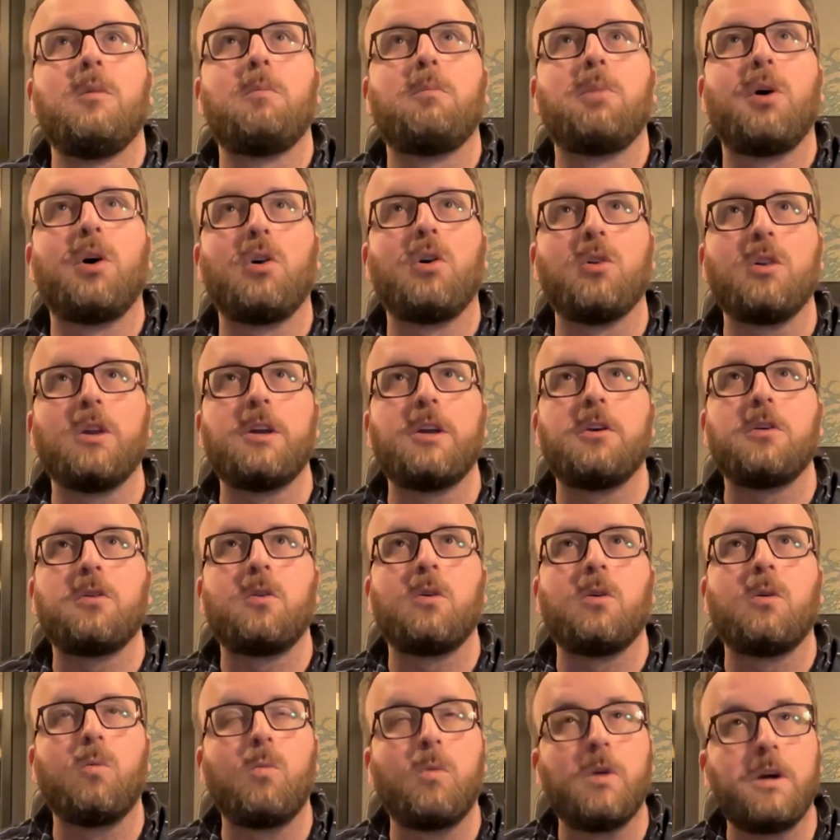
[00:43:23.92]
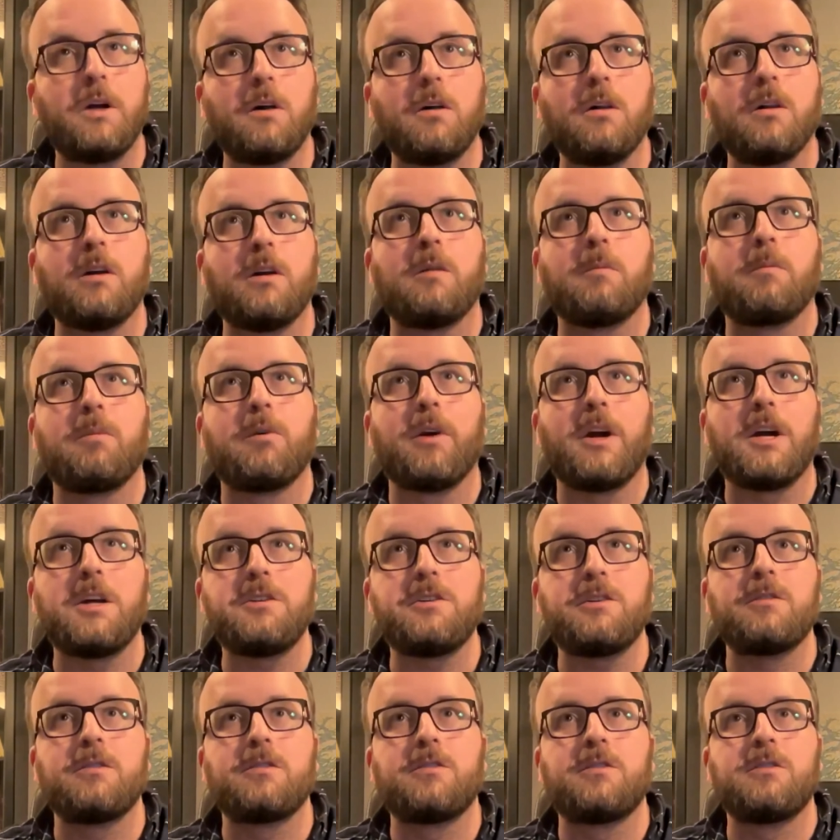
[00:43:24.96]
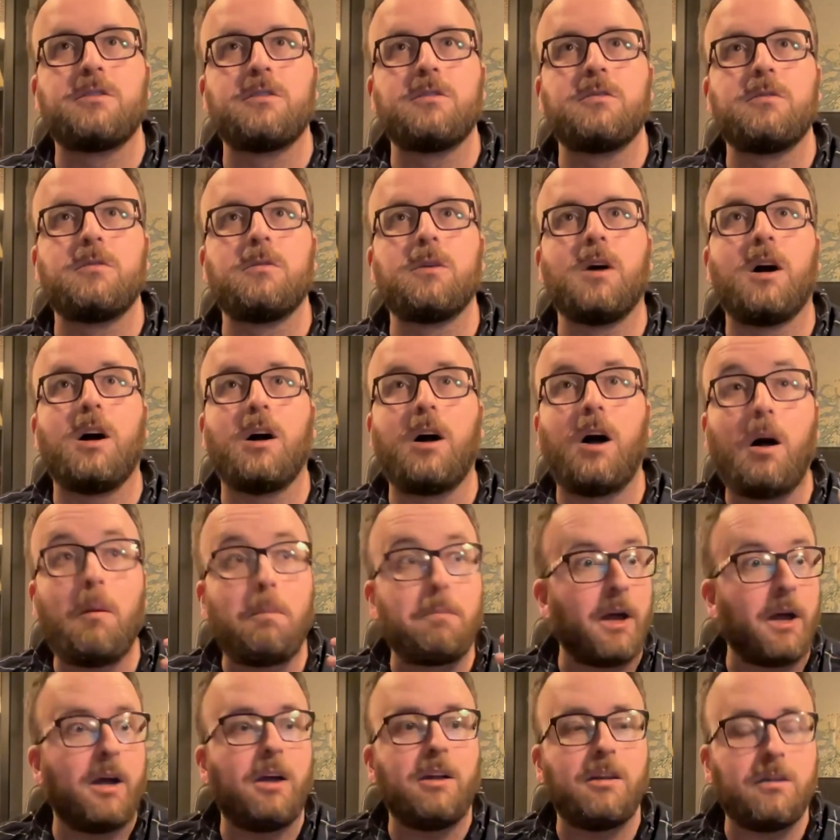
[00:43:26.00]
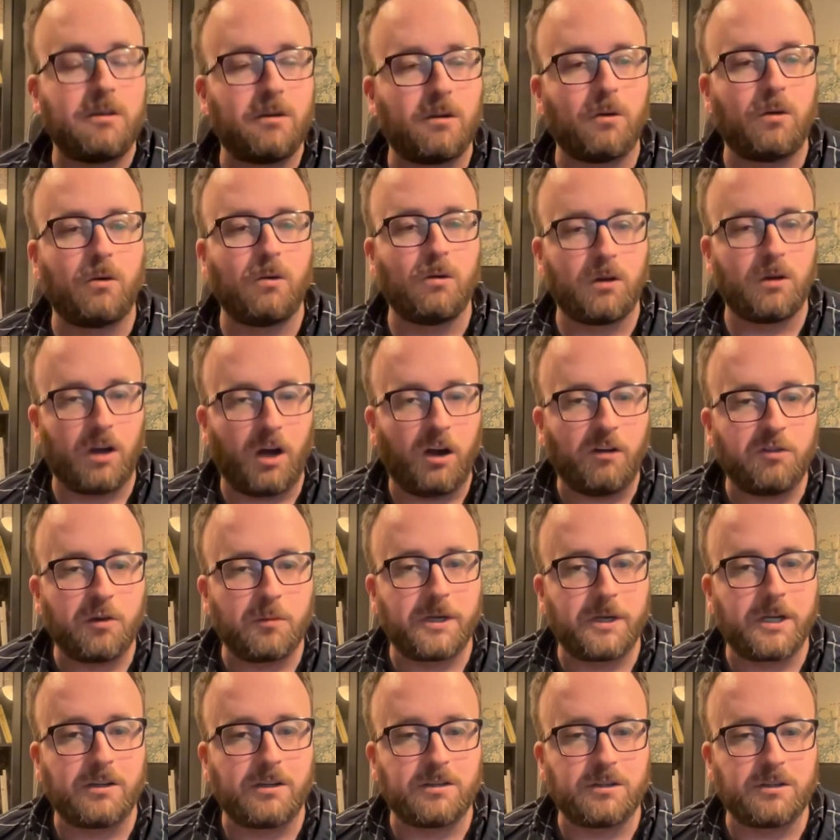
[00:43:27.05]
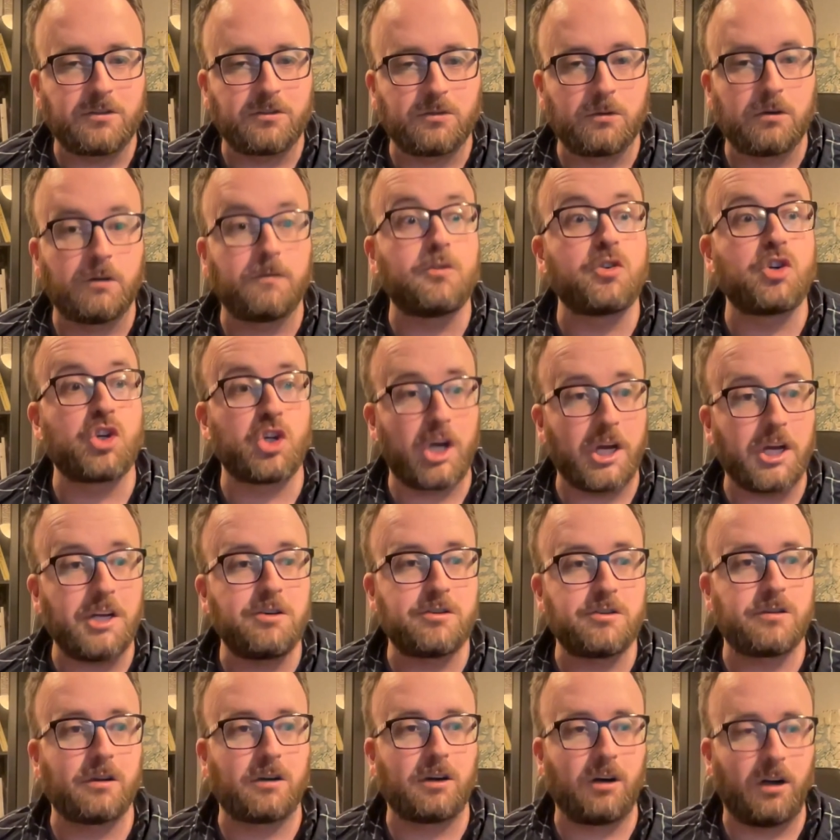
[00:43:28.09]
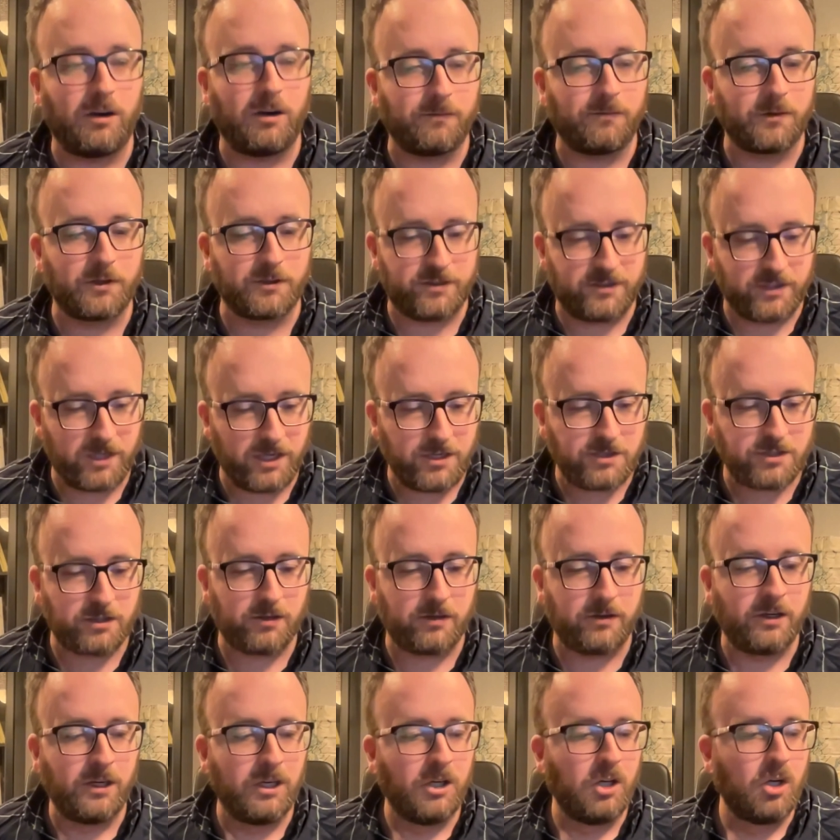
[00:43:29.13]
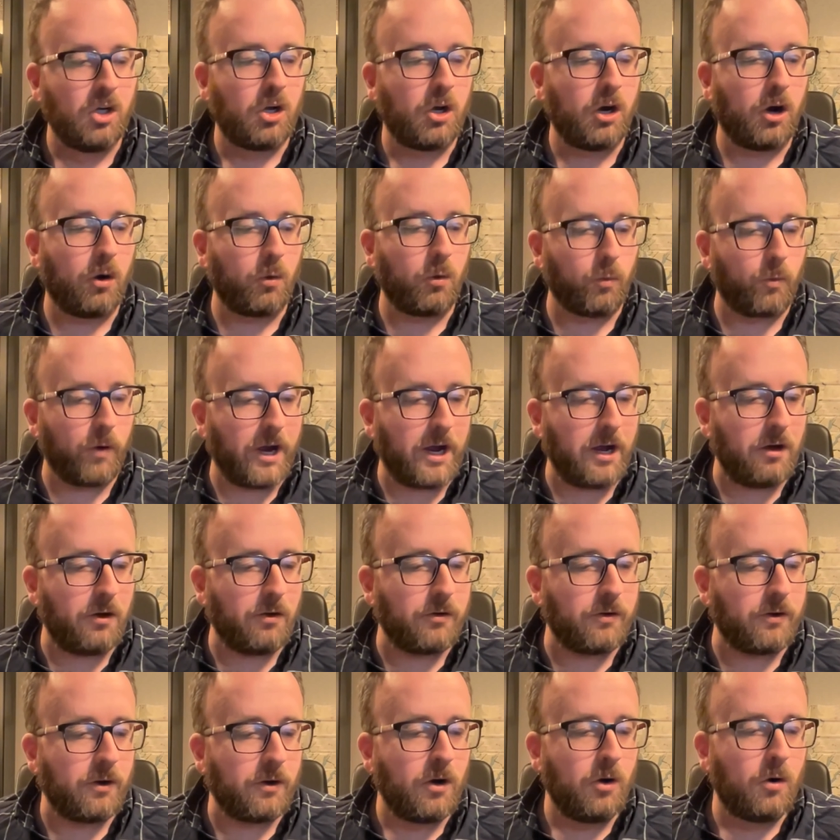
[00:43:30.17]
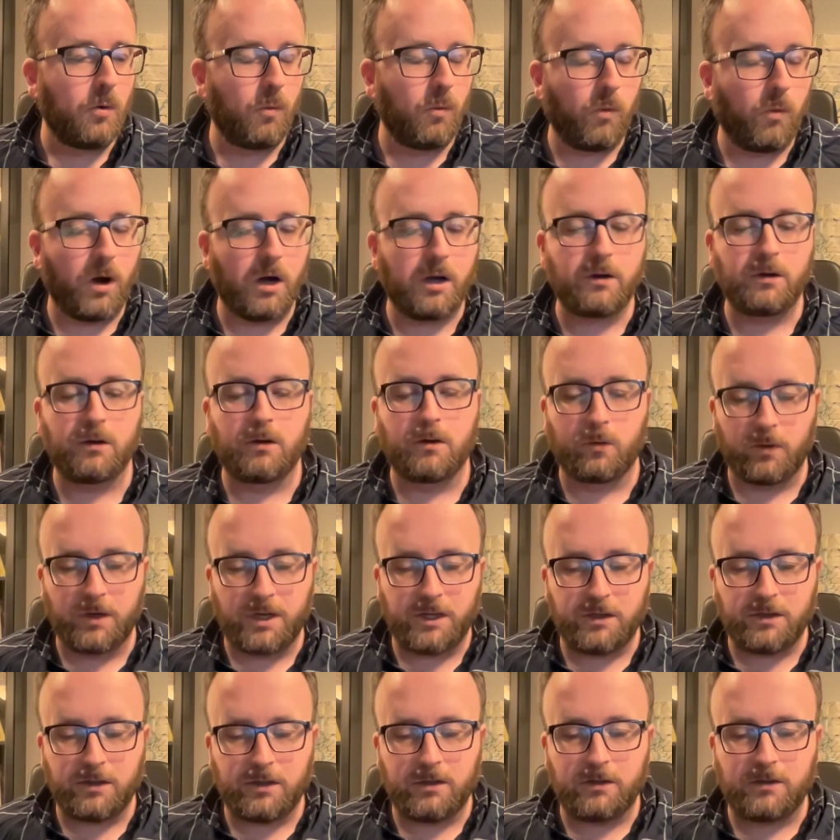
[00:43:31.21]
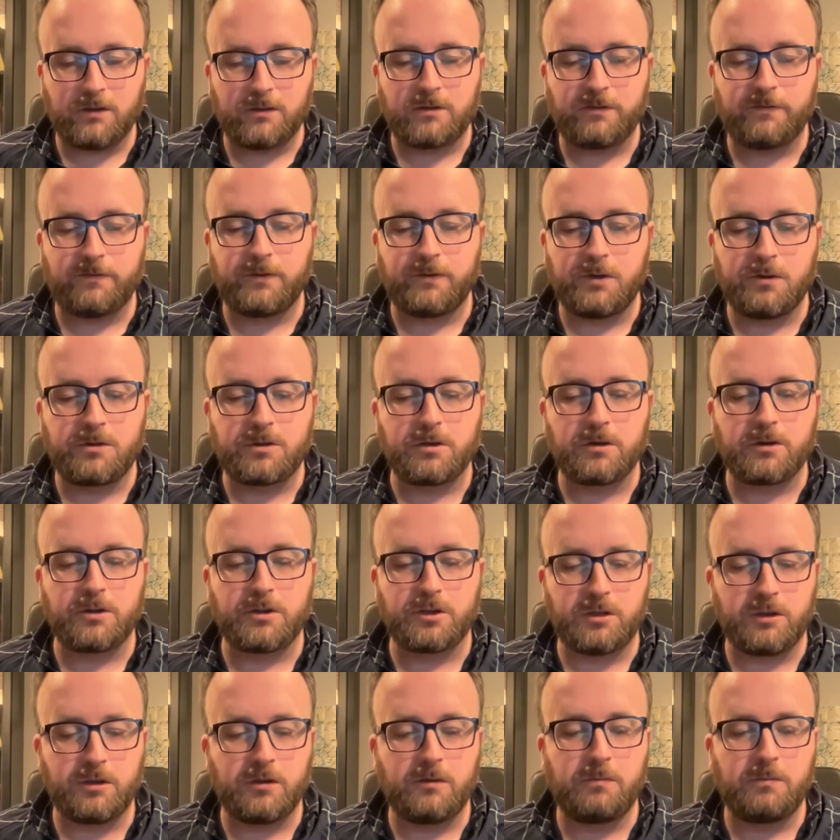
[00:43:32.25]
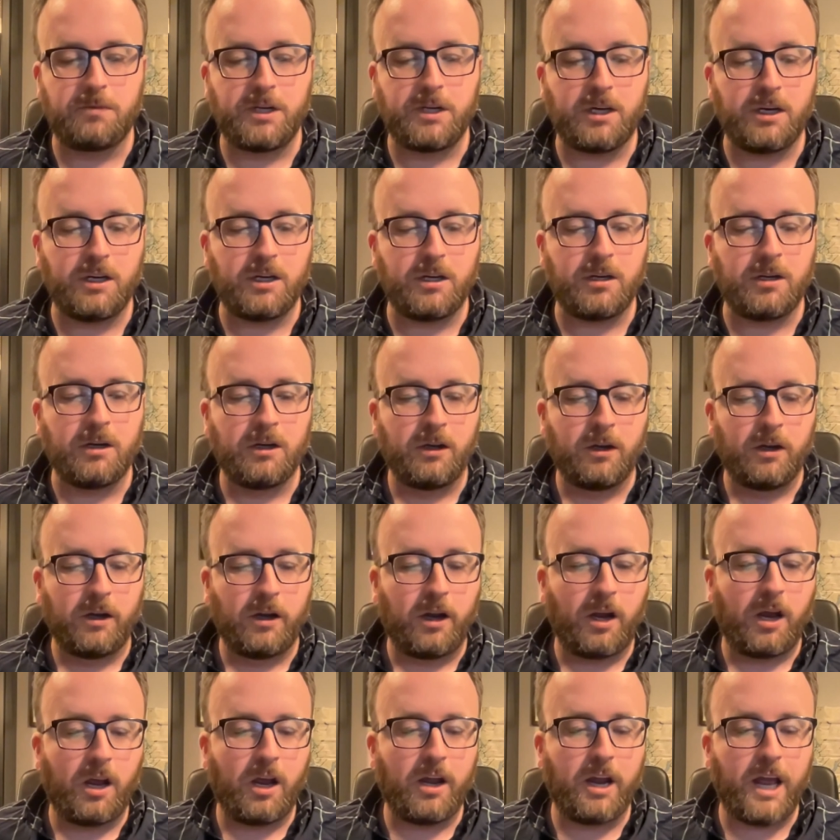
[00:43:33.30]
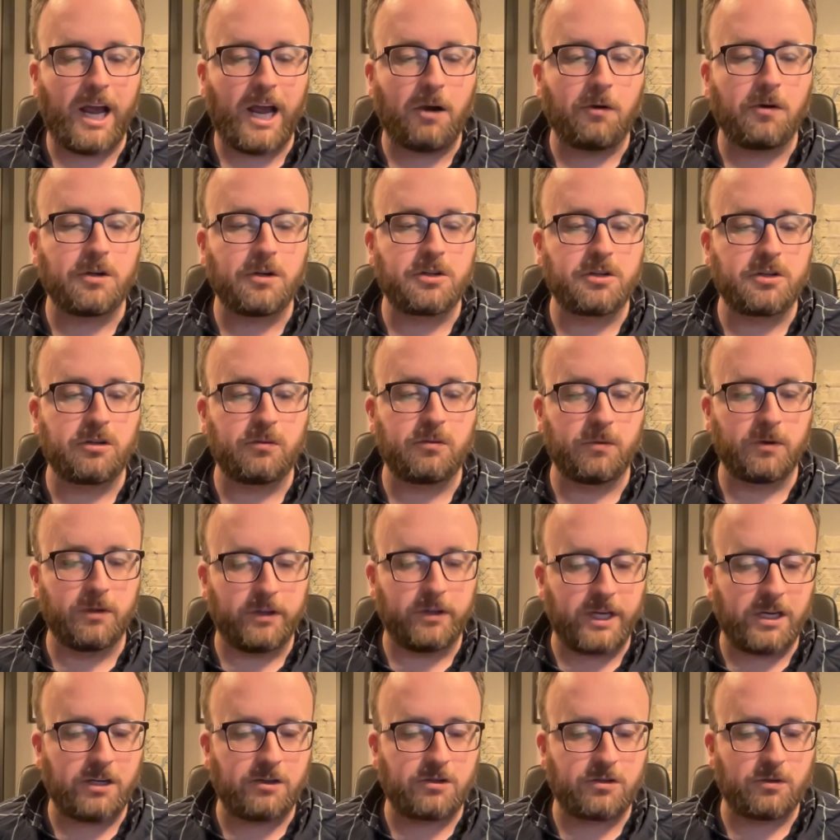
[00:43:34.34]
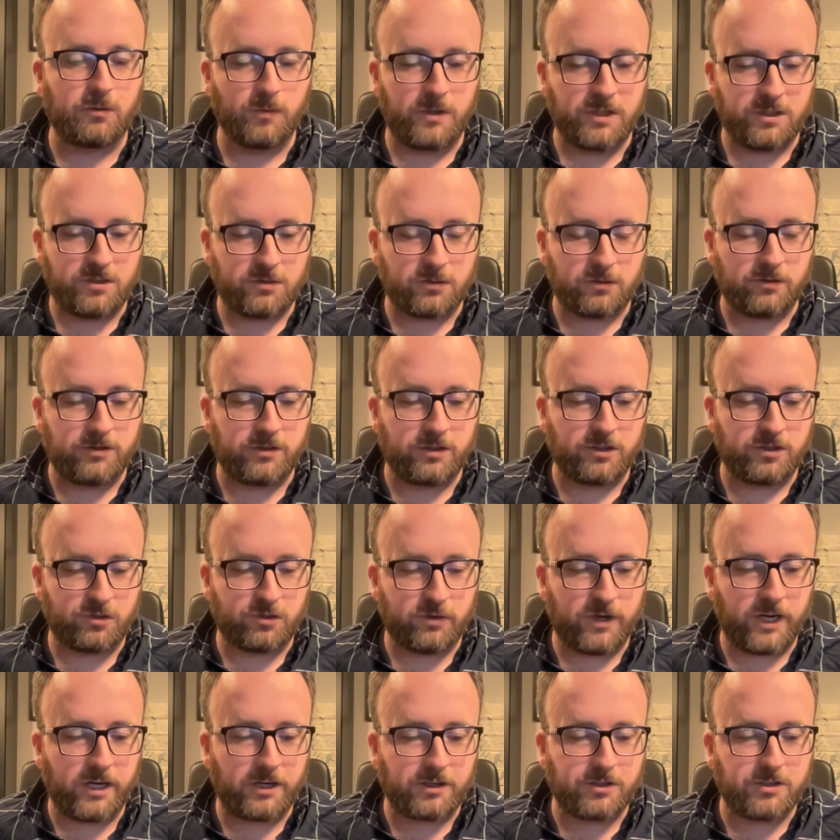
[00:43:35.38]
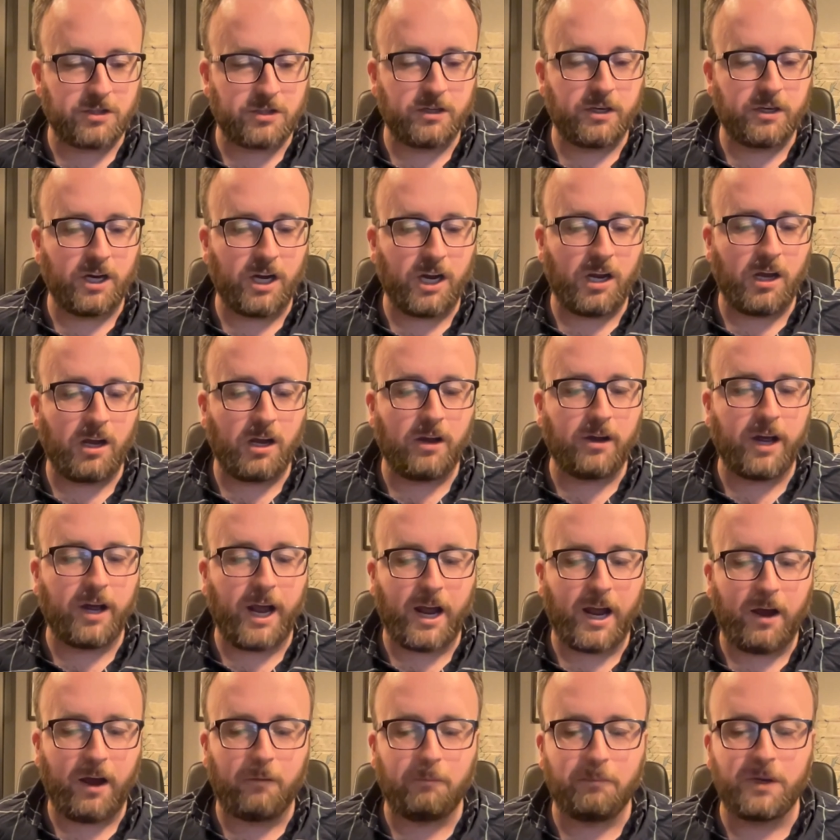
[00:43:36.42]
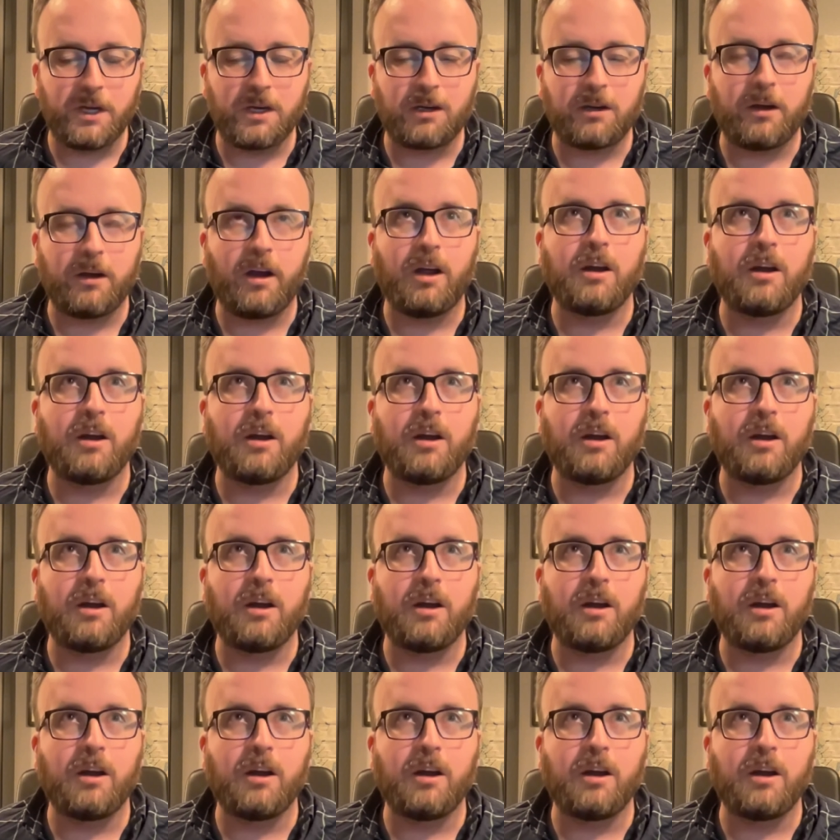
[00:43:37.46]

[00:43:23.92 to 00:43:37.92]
political will and pressure to upend the whole government to sort of change the conversation around what Greenland's future should be and how it should relate to resource extraction, and how the